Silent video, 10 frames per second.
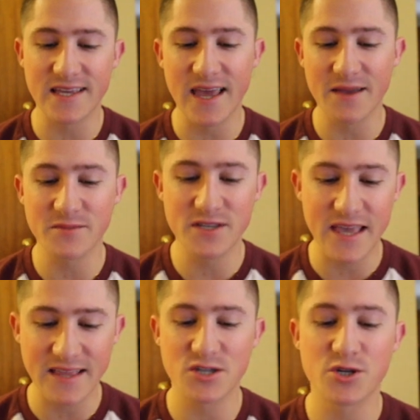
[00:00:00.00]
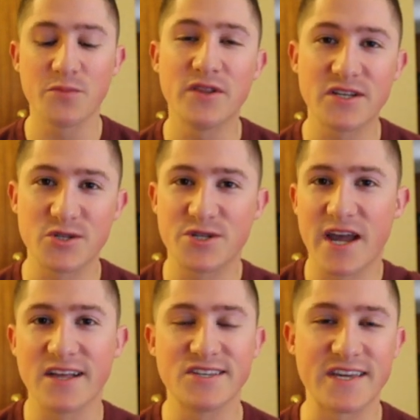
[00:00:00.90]
the game, get the Triple Elixir
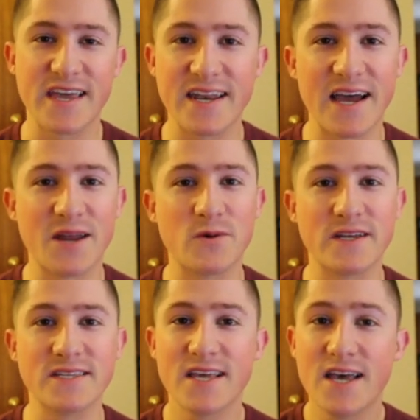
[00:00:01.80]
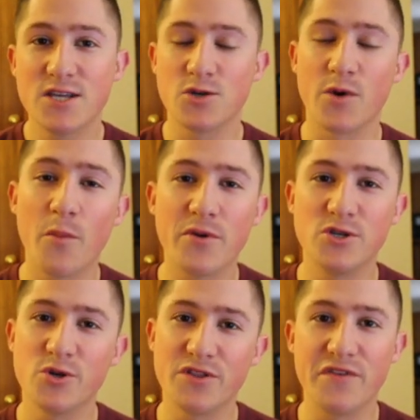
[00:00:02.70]
Challenge, and get 9 wins. So we hope you
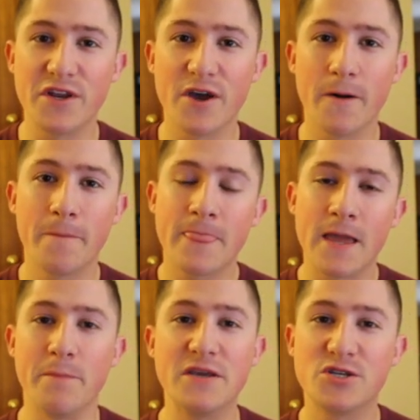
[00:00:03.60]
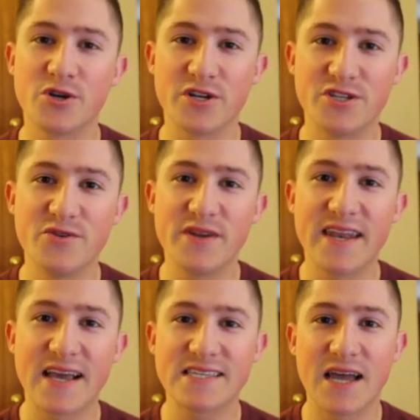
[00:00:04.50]
enjoyed the video, and be sure to tune
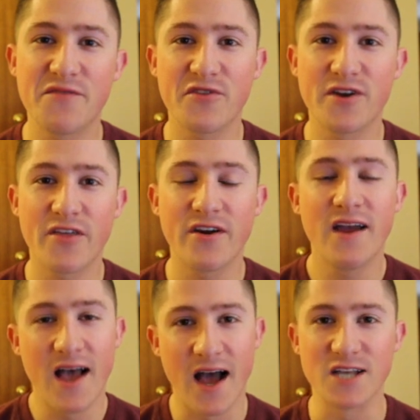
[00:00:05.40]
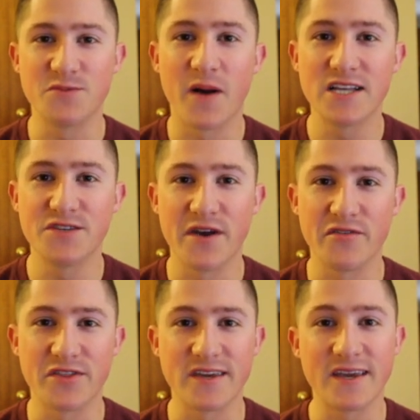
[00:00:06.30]
in next time for another hodgepodge of
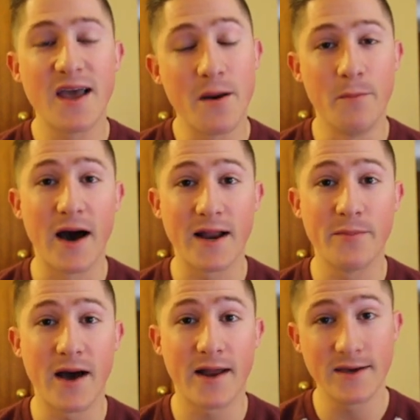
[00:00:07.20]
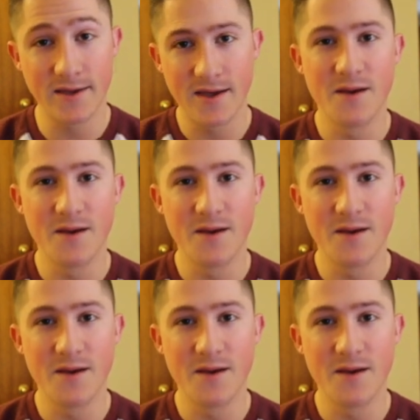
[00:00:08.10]
everything. Bada bada,